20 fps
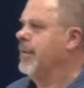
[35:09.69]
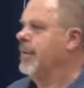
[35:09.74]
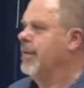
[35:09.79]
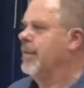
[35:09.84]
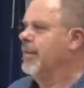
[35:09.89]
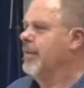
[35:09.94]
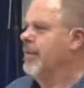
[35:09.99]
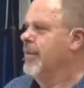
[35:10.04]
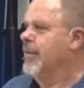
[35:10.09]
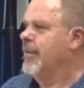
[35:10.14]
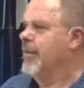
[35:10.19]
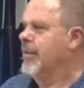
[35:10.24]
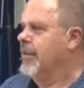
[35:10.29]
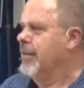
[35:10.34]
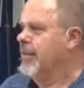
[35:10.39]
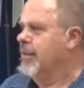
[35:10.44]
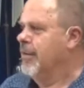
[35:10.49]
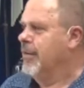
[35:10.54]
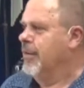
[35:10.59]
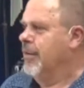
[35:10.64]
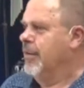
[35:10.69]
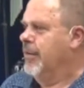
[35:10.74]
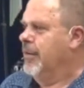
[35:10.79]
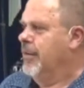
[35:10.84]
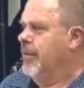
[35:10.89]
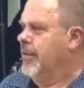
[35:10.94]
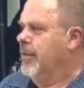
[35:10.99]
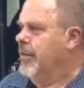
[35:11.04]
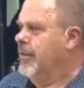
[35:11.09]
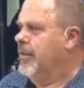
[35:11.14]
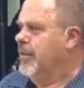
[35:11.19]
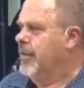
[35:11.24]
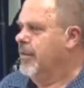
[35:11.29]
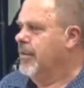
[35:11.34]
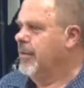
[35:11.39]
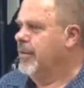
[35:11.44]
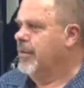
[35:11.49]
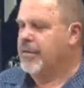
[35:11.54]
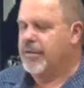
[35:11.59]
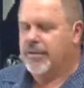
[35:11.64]

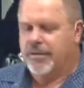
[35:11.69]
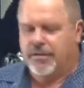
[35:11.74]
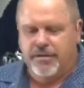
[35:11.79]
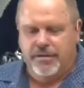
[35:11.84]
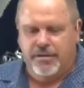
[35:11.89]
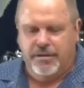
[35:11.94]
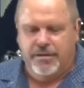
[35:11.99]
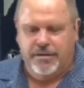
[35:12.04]
Nothing is said.